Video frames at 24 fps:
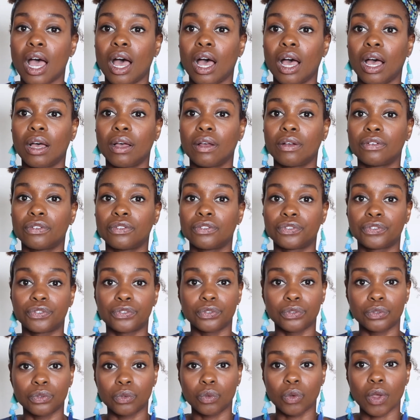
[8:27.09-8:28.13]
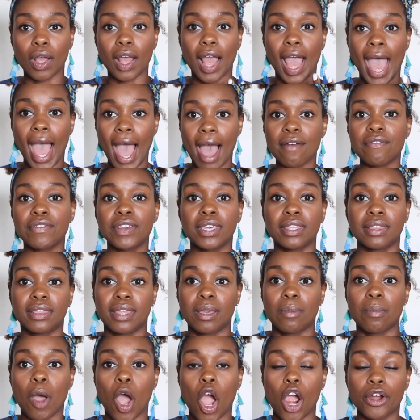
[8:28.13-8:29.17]
of having
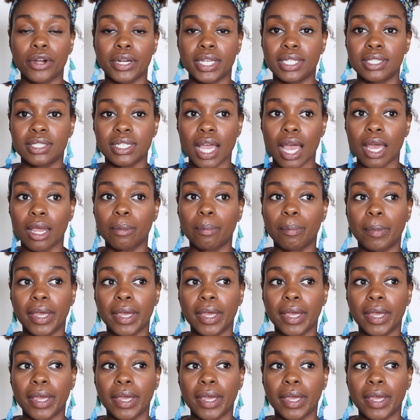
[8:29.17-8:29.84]
them already done.